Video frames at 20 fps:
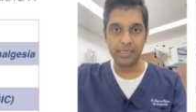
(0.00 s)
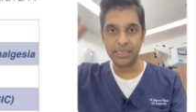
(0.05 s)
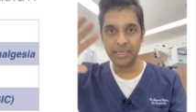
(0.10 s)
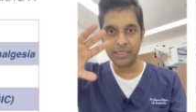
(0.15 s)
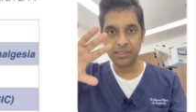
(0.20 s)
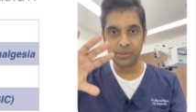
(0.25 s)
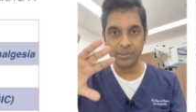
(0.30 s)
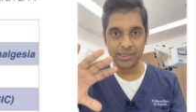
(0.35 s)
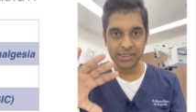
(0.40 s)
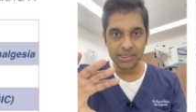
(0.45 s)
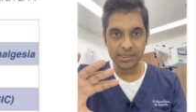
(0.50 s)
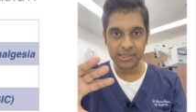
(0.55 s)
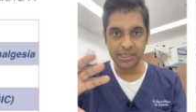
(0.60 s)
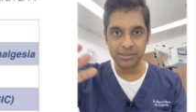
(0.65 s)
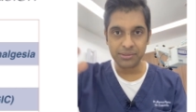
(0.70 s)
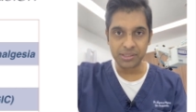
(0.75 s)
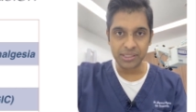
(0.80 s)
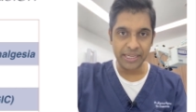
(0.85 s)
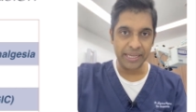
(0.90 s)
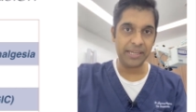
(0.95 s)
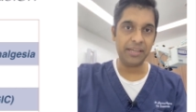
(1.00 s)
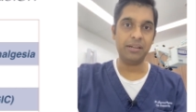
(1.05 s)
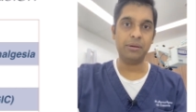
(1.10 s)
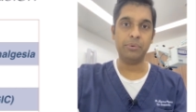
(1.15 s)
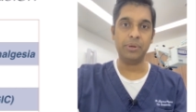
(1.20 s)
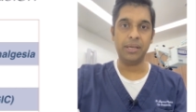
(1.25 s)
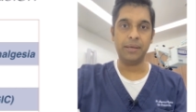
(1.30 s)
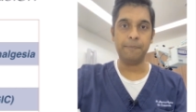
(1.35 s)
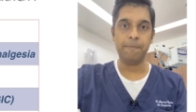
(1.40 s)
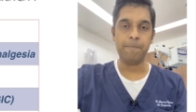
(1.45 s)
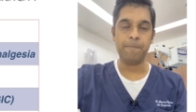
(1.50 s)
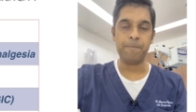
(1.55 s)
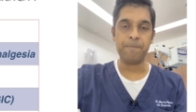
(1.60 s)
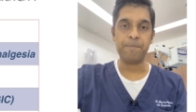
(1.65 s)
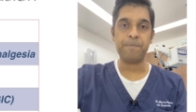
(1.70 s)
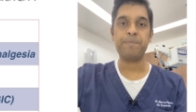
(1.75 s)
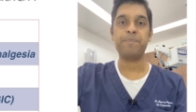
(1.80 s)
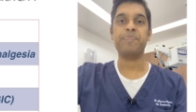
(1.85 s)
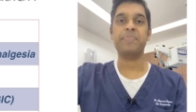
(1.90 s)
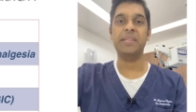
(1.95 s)
Get your assistant to take it away.
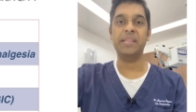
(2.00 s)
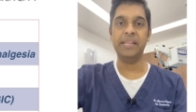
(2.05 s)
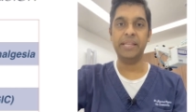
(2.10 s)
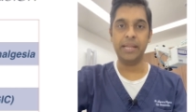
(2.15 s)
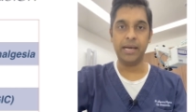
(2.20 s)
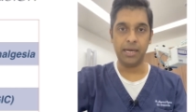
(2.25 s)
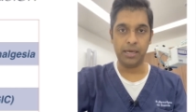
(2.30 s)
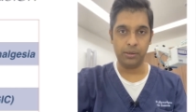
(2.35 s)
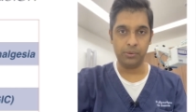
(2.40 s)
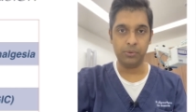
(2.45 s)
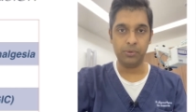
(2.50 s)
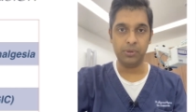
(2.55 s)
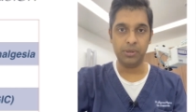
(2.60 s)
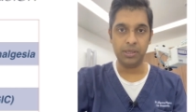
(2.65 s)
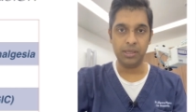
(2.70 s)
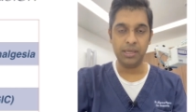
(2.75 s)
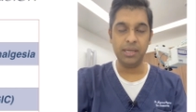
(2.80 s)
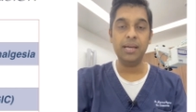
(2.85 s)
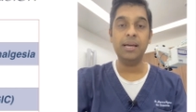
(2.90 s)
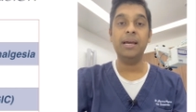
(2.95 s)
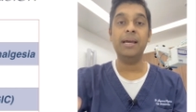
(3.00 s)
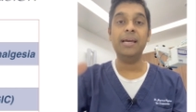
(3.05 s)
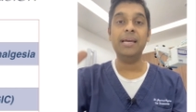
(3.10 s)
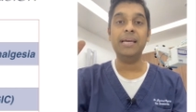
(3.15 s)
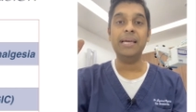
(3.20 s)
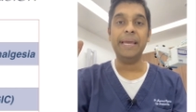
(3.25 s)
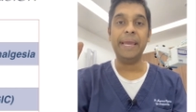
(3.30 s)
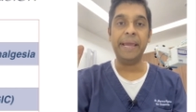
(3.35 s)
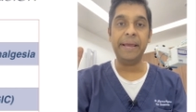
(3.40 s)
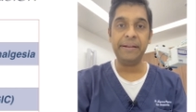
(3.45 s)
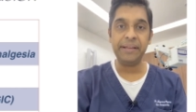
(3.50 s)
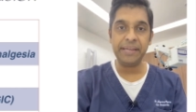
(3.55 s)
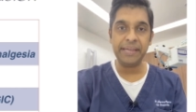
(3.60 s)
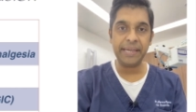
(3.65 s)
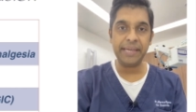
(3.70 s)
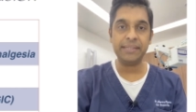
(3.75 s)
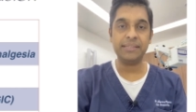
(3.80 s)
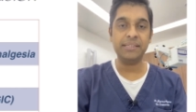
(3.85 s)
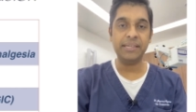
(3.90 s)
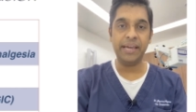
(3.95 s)
Now,
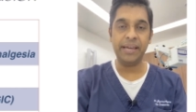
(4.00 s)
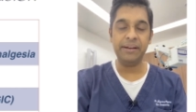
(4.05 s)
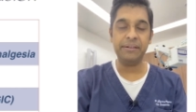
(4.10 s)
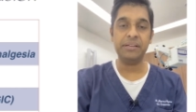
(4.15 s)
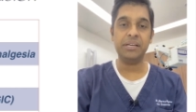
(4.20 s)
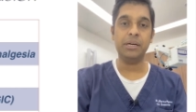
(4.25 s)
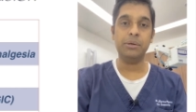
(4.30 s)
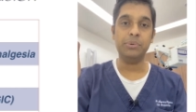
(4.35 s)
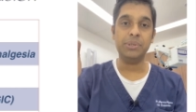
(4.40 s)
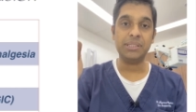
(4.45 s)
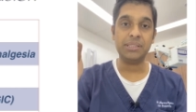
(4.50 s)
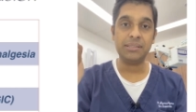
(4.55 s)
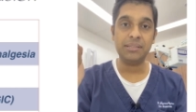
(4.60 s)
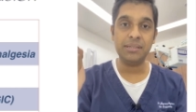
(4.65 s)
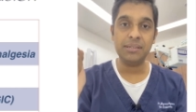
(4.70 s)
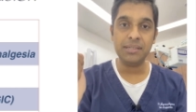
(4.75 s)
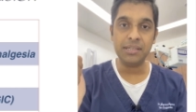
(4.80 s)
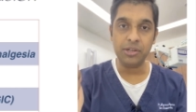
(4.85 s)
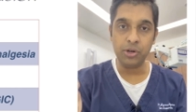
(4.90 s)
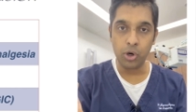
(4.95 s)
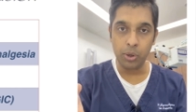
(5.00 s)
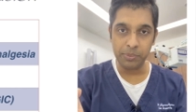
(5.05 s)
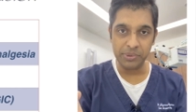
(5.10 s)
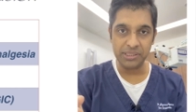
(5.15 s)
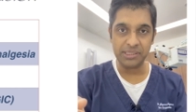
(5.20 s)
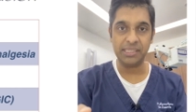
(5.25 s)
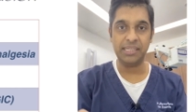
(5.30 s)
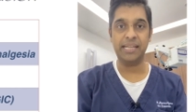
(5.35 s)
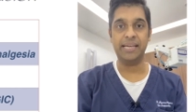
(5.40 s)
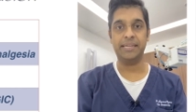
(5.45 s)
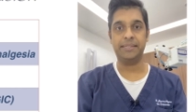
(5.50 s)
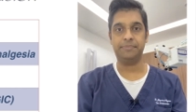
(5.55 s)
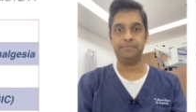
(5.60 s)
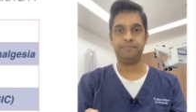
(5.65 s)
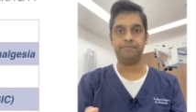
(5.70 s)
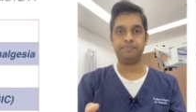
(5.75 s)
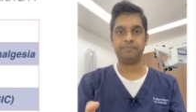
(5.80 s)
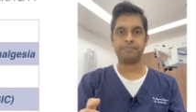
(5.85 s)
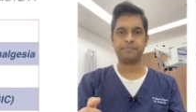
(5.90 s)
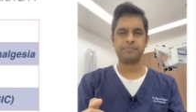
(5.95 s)
irrigate the area with normal saline.
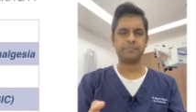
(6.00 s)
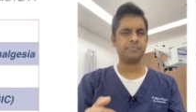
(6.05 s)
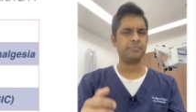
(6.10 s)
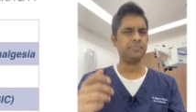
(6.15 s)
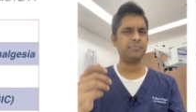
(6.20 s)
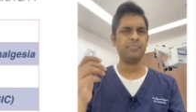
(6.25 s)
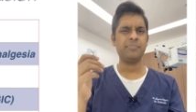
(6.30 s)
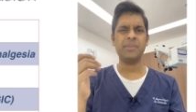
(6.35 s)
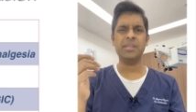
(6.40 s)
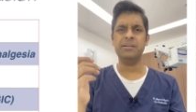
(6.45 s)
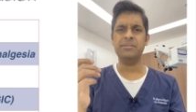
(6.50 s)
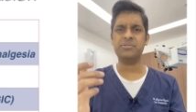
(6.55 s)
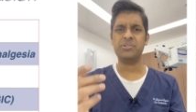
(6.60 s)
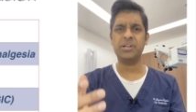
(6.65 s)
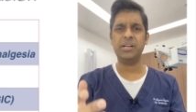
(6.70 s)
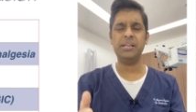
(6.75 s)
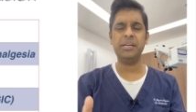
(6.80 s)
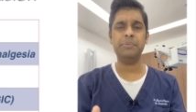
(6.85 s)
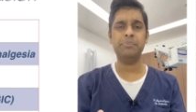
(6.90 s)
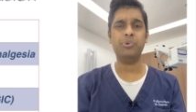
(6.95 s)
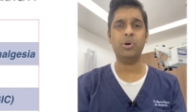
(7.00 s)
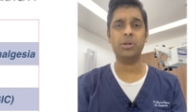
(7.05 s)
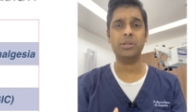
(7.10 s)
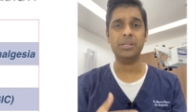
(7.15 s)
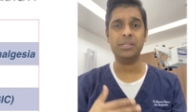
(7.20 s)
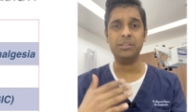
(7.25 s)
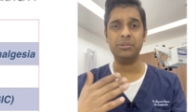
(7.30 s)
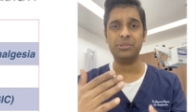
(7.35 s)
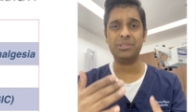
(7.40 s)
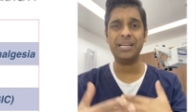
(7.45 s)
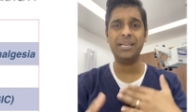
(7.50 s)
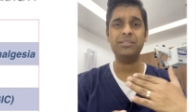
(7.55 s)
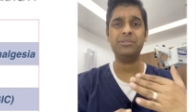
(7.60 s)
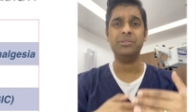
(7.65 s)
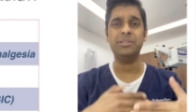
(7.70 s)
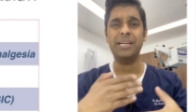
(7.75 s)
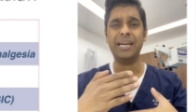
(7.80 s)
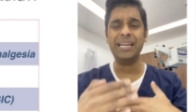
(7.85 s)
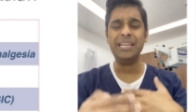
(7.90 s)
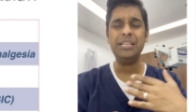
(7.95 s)
It's really important. You tend to
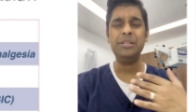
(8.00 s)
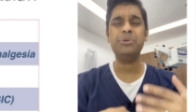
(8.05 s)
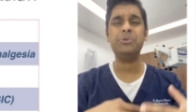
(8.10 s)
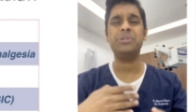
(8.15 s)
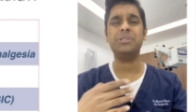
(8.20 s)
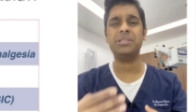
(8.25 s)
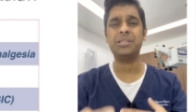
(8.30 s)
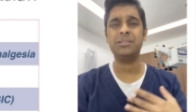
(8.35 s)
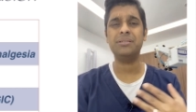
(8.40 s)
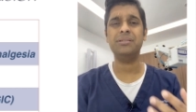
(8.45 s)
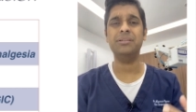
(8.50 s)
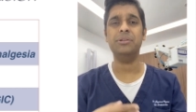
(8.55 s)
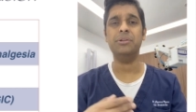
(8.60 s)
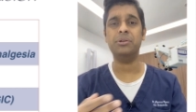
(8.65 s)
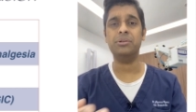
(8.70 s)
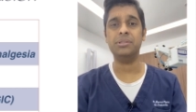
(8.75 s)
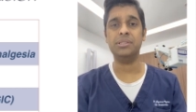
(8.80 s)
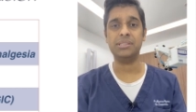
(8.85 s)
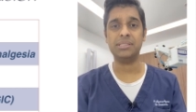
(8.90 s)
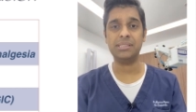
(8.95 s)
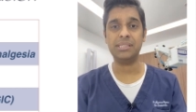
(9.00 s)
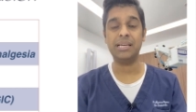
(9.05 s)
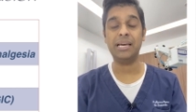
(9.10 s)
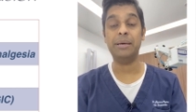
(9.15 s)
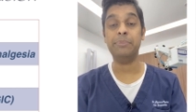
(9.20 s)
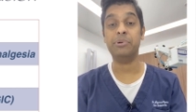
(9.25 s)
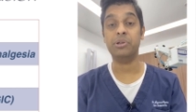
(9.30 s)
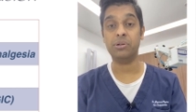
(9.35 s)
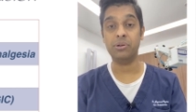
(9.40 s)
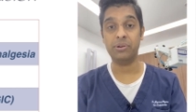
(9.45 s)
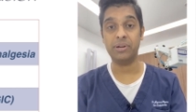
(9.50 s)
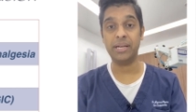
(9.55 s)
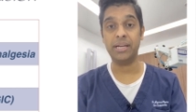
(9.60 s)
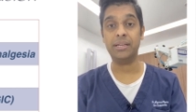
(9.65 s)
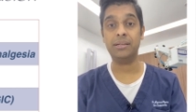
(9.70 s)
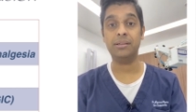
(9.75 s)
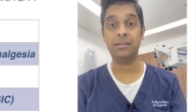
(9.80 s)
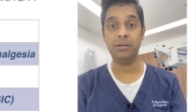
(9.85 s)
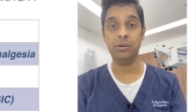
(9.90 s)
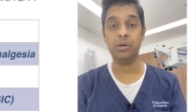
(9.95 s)
dilute, you know, this hypochlorite.
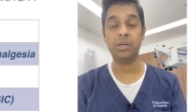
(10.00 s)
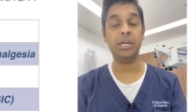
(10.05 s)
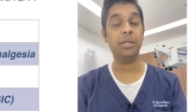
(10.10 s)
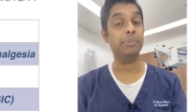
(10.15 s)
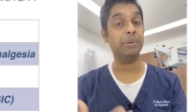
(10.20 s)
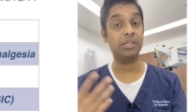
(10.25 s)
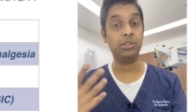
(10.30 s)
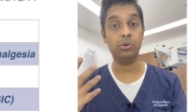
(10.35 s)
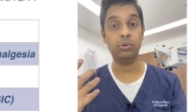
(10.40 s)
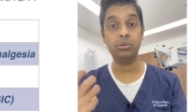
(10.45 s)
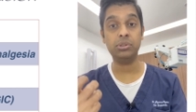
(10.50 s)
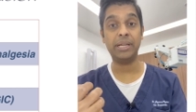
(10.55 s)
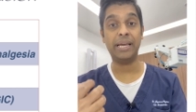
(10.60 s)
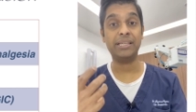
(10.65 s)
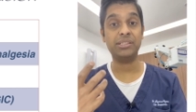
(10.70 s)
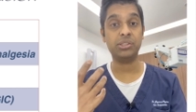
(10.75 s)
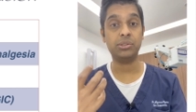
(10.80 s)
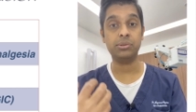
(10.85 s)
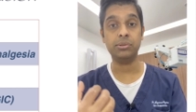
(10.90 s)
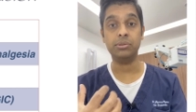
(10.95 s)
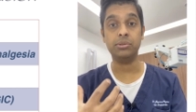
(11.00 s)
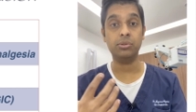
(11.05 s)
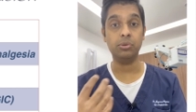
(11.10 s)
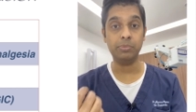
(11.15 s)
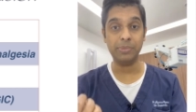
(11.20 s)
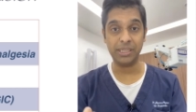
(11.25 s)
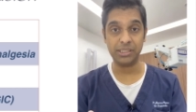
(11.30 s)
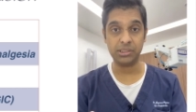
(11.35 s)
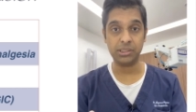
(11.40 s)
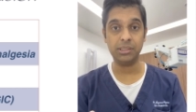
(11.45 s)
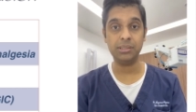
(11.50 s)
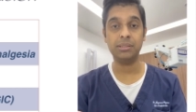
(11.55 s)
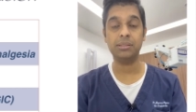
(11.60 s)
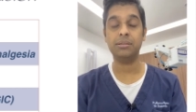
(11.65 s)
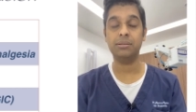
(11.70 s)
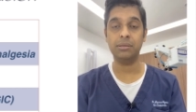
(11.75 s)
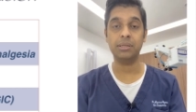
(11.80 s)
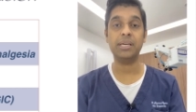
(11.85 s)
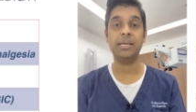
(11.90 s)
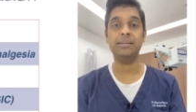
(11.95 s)
Okay, but don't extrude too much. Huh?
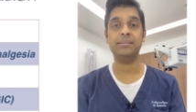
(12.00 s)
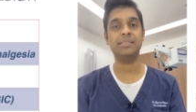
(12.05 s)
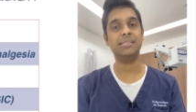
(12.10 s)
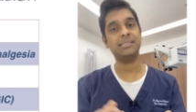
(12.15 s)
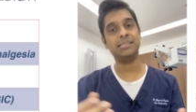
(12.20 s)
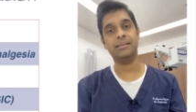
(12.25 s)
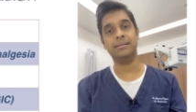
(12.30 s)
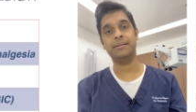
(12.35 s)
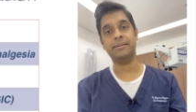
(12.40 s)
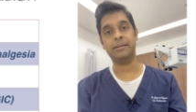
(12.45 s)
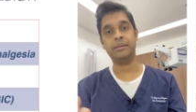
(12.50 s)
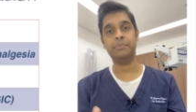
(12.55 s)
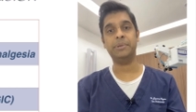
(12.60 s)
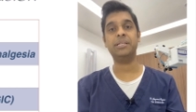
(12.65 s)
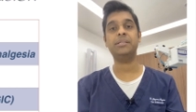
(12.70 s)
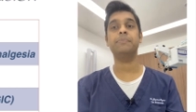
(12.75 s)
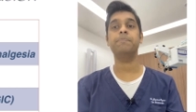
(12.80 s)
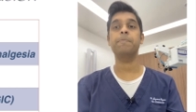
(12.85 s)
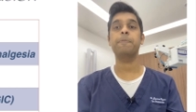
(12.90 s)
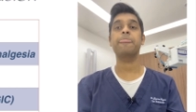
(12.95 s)
Okay, just a little bit.